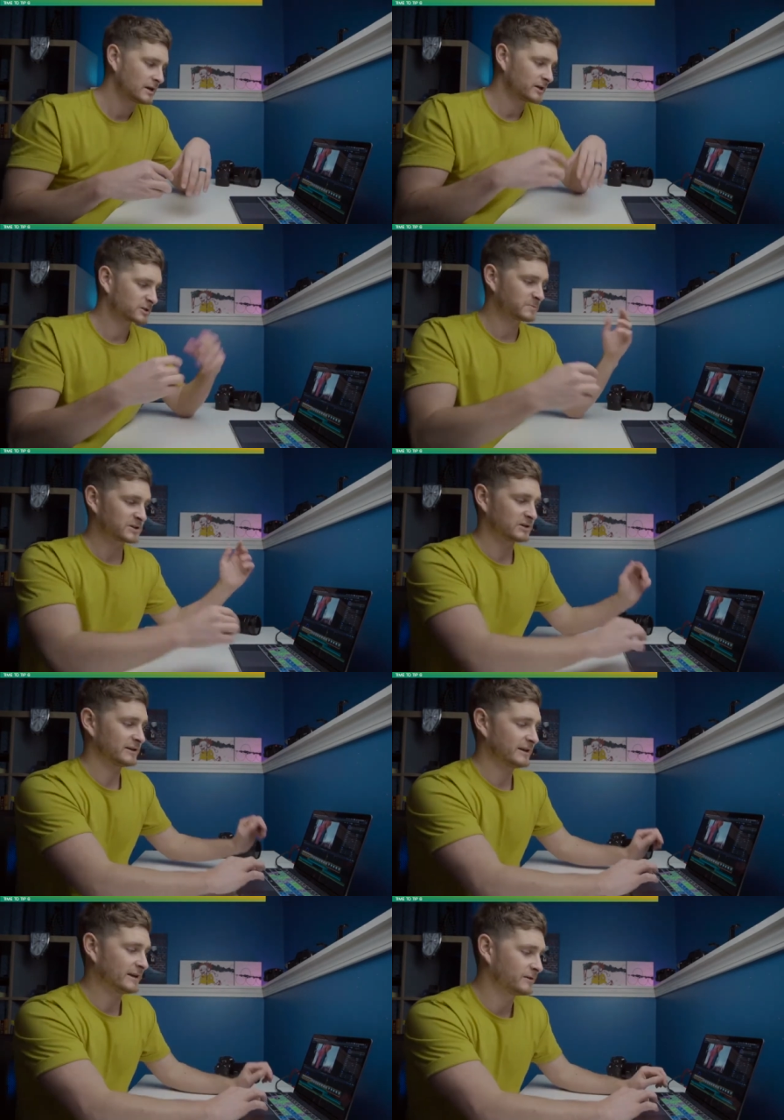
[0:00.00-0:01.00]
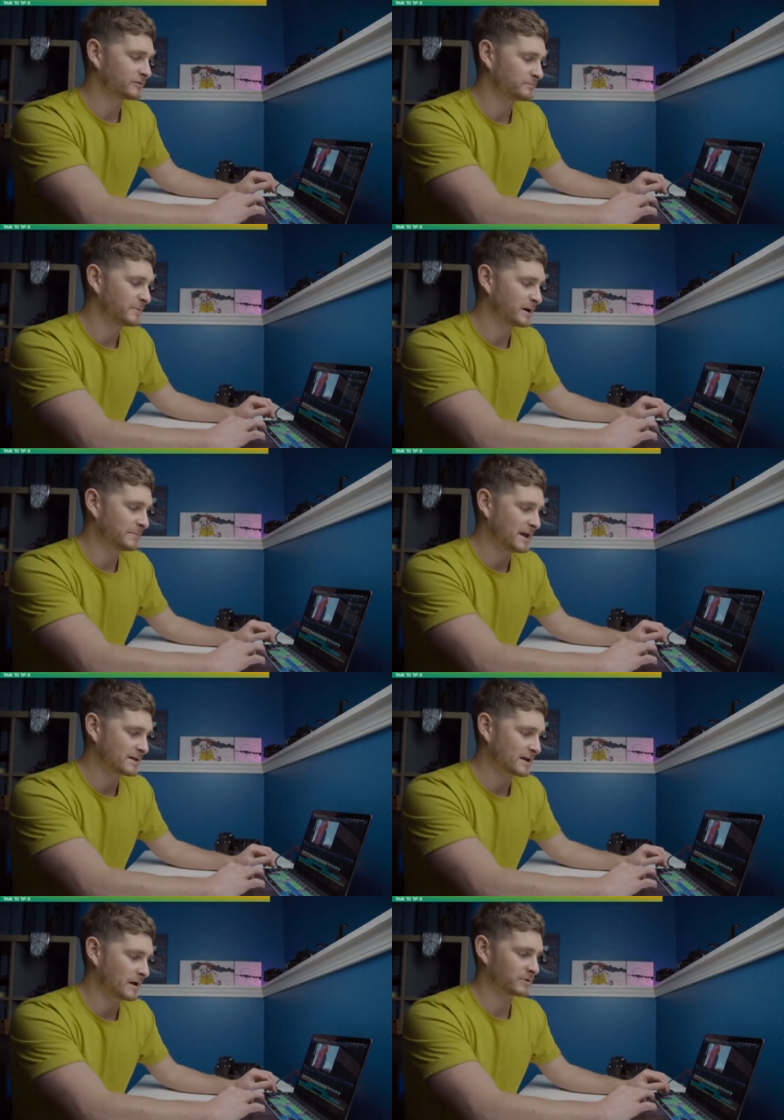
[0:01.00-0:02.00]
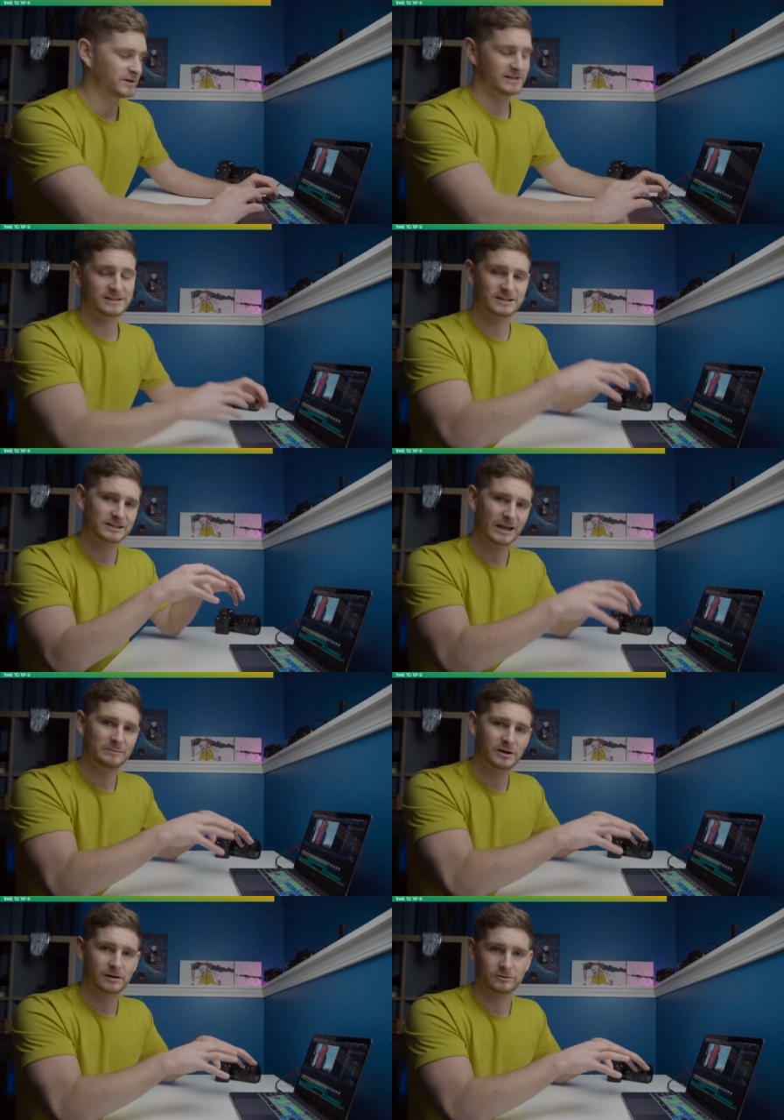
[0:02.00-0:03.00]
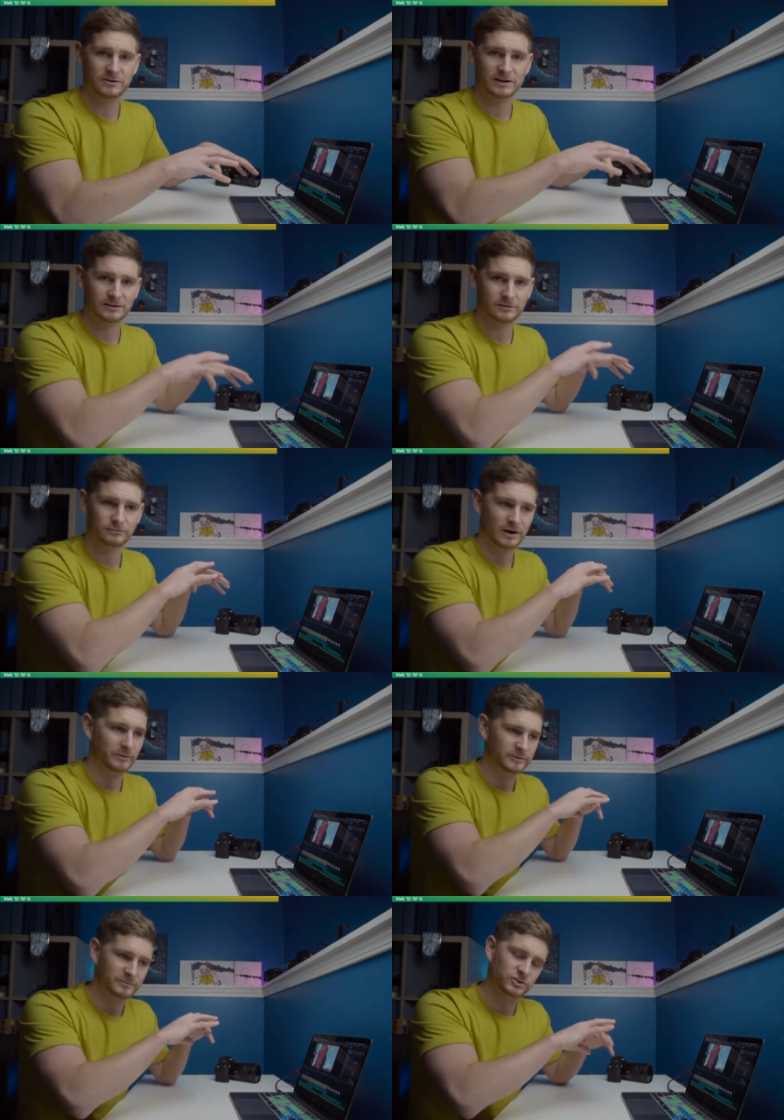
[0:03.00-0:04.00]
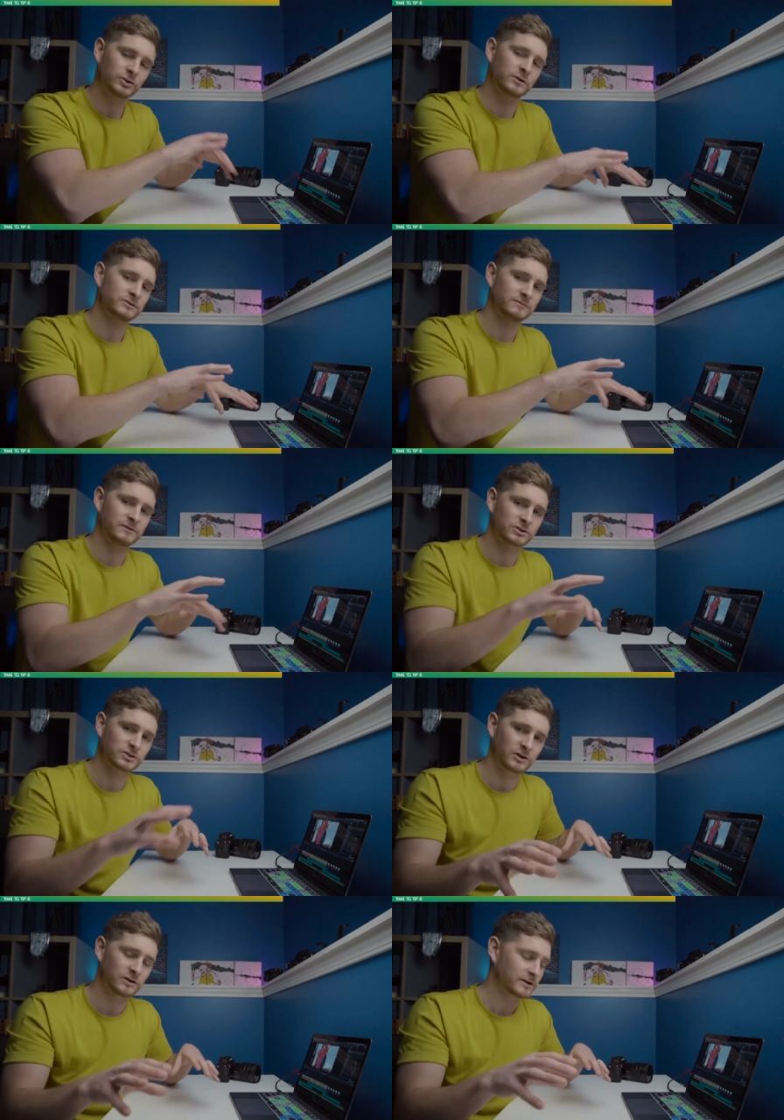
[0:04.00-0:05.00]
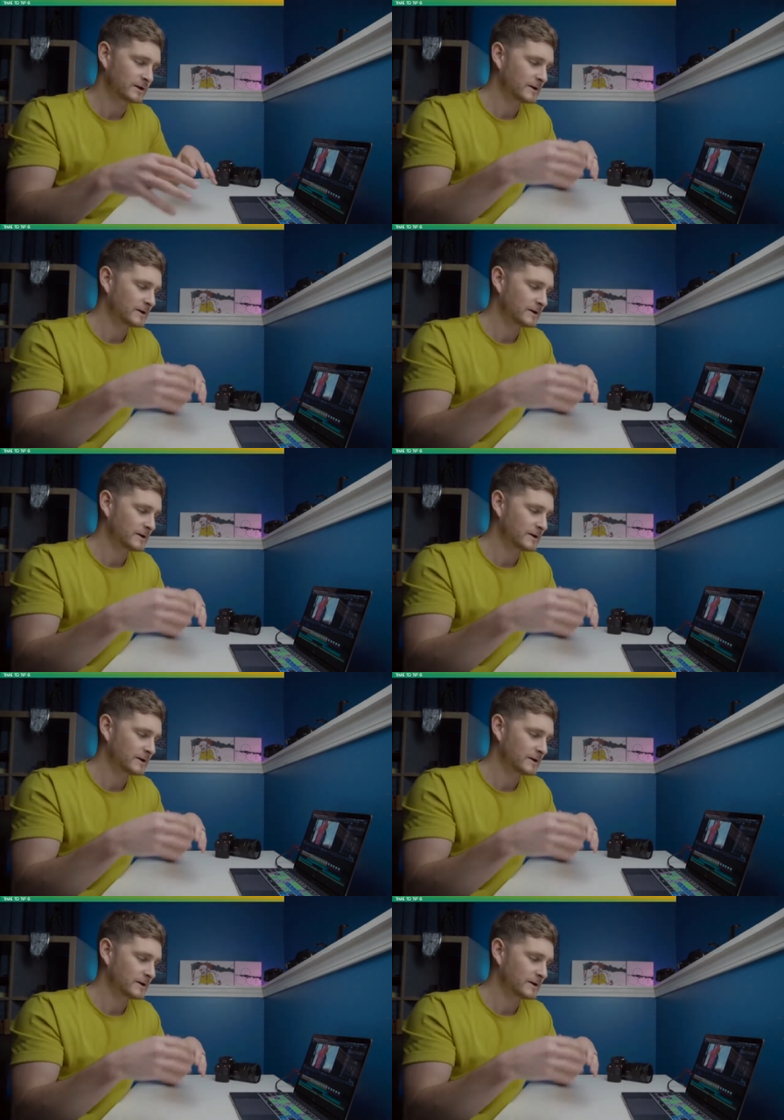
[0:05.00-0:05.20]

especially if my main camera needs the same color grading throughout the majority of the shot.